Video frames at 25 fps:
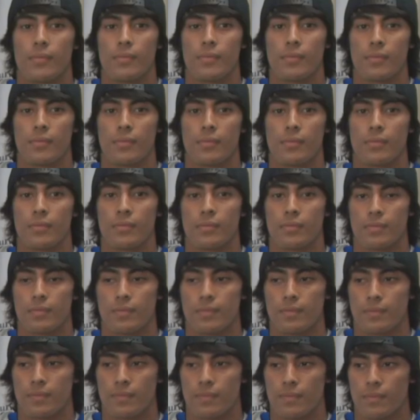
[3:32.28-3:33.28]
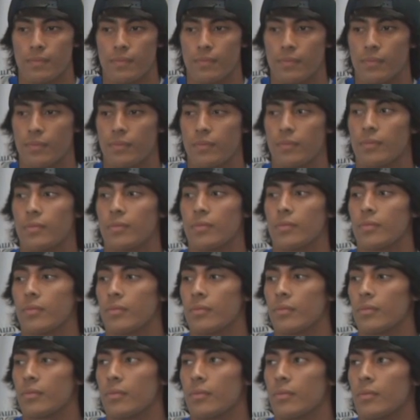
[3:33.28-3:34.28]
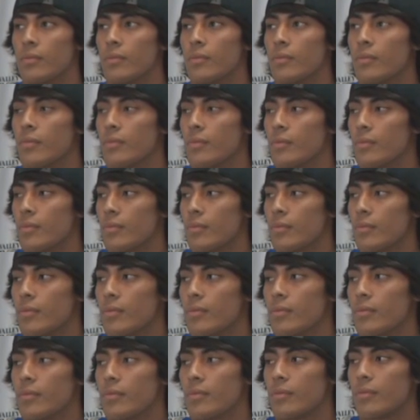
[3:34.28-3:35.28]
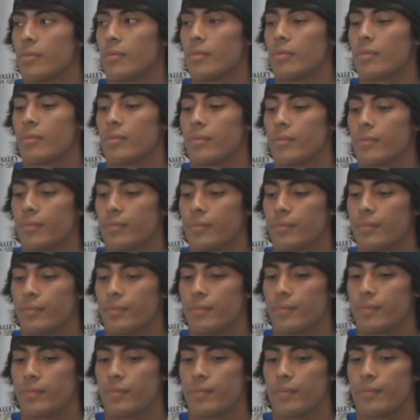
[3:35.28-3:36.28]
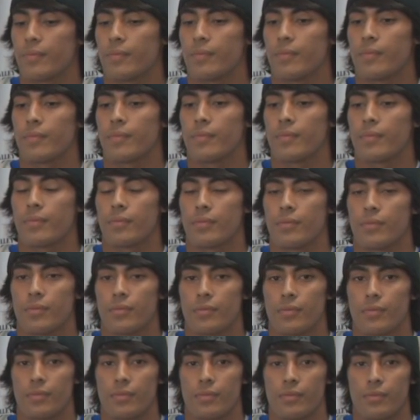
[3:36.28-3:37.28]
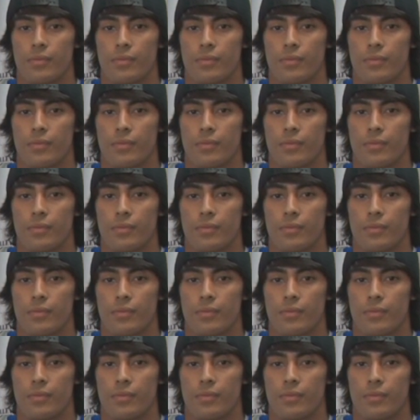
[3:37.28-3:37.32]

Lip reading: (not speaking)